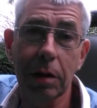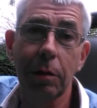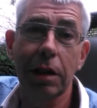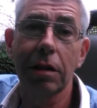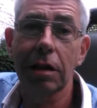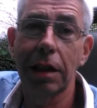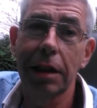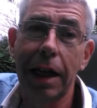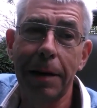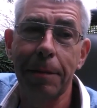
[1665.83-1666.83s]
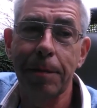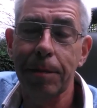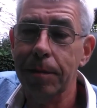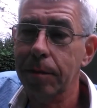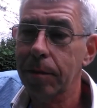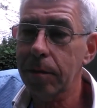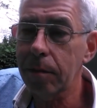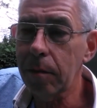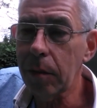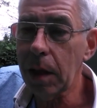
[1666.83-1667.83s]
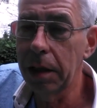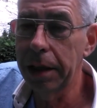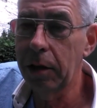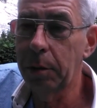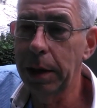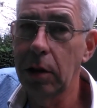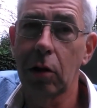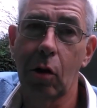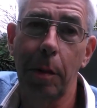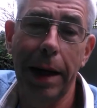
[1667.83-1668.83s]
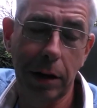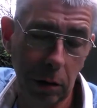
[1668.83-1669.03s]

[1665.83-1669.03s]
up so we can see that. Then it'll be door